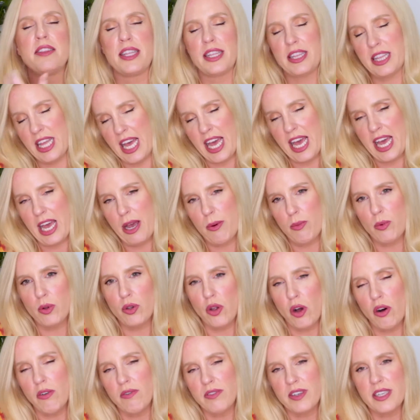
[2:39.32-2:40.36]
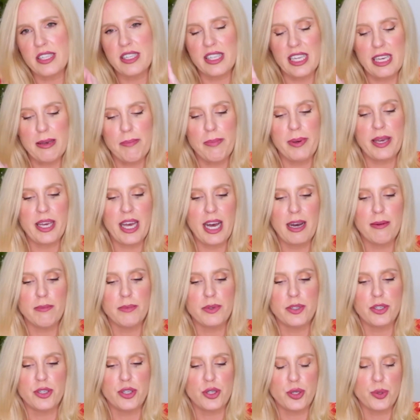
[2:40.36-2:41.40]
the hair will obviously become
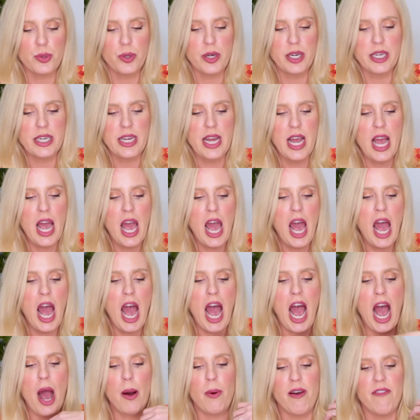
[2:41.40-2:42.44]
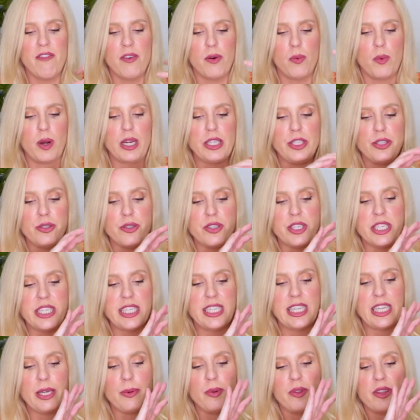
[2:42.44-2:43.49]
destroyed. However, when you're
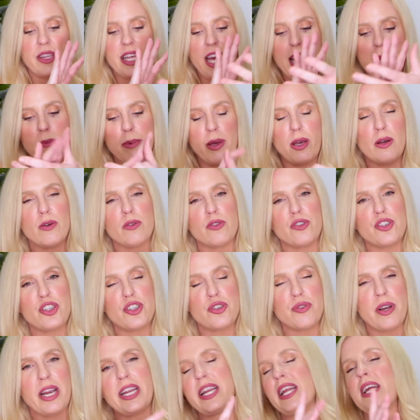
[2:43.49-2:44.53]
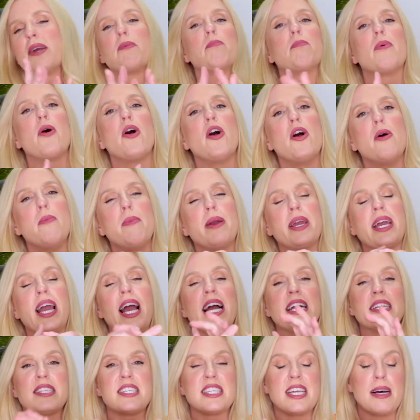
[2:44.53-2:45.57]
dealing with chemical straightening, perming,
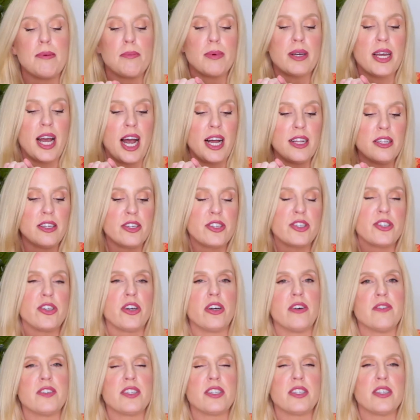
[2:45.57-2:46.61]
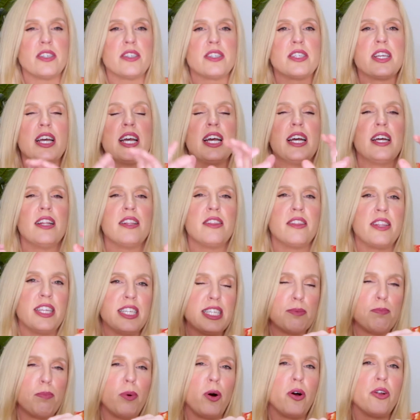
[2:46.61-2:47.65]
and some color services, this
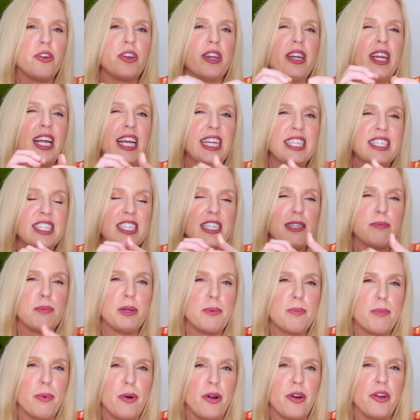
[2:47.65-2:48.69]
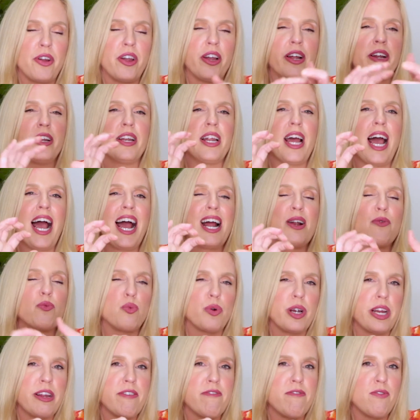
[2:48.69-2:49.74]
bond needs to be broken and
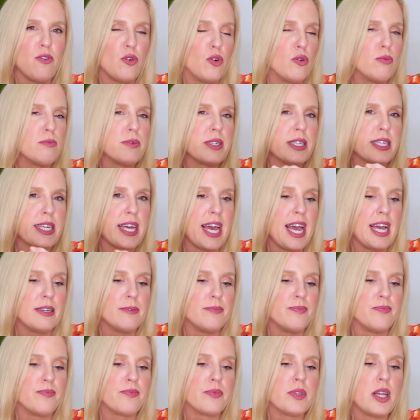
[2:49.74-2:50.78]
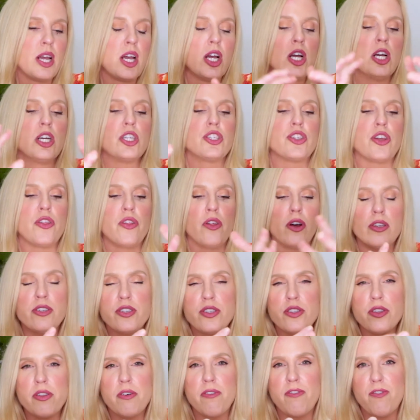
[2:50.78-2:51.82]
reformed again. So those are
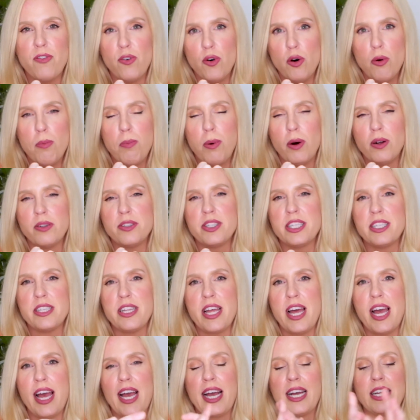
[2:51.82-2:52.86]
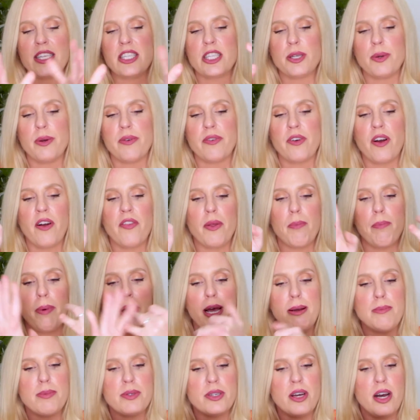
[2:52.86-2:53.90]
the four bonds in the hair. So we've got the
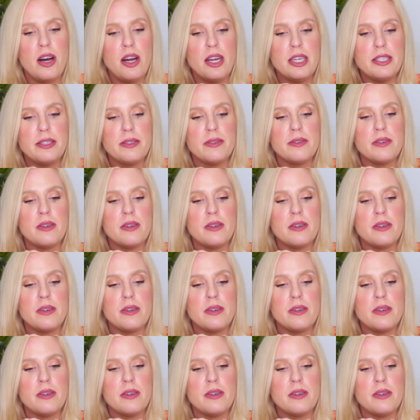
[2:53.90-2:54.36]
peptide,